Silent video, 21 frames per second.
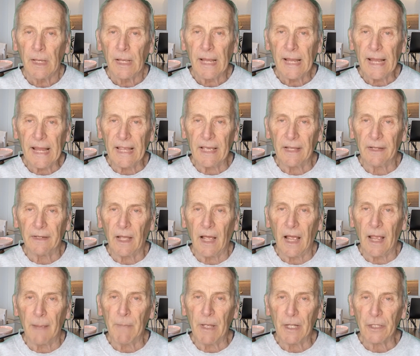And
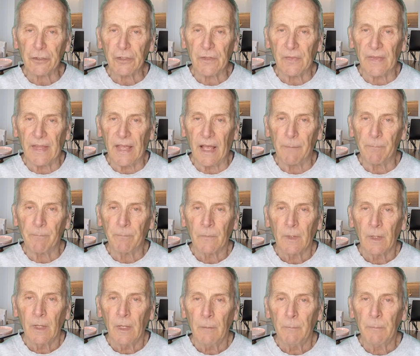I mention that
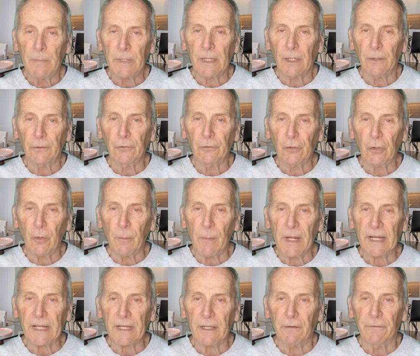because too
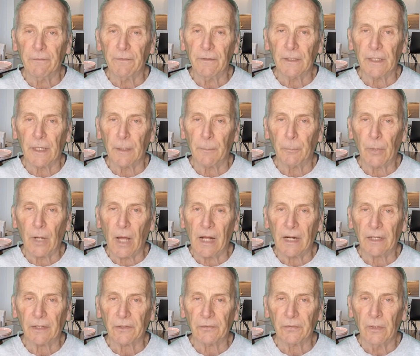many affiliate
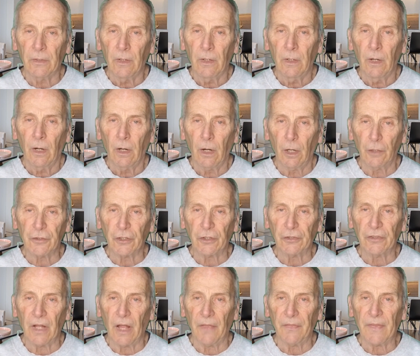products are just
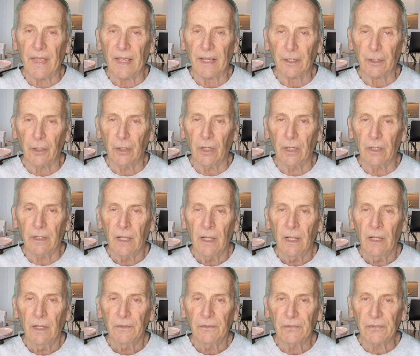not that good.
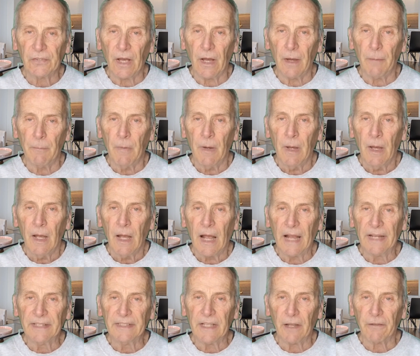Some
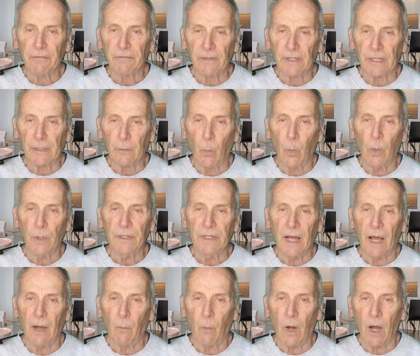I definitely would
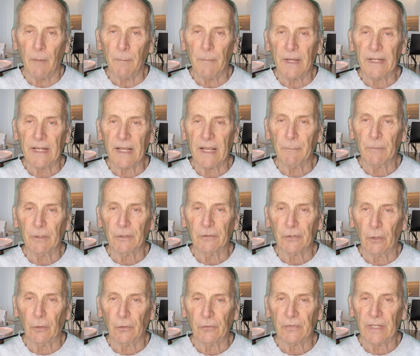not want my name
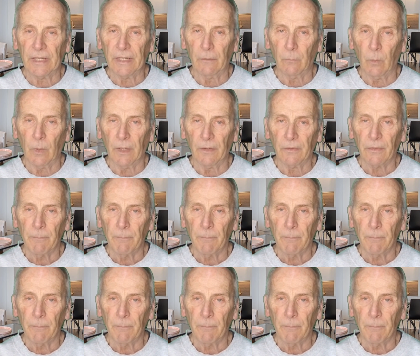associated with.